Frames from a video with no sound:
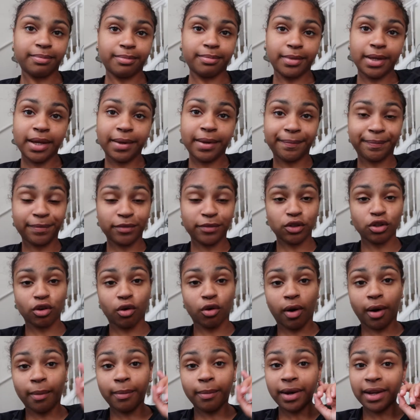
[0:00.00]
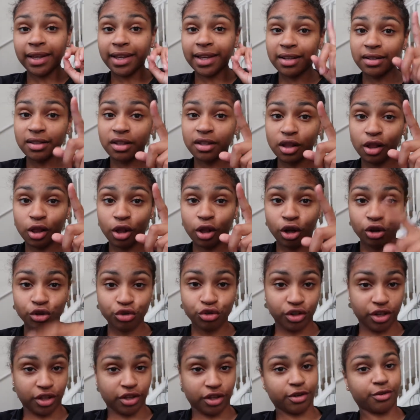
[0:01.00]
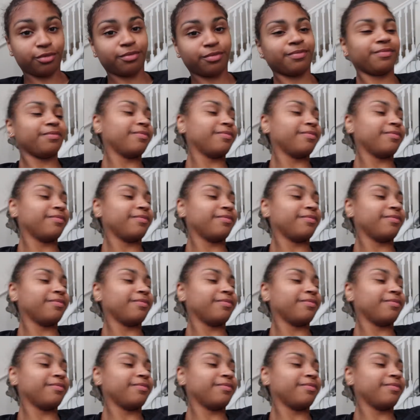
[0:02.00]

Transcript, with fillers: But yeah, so I'm going to get to the laundry, though.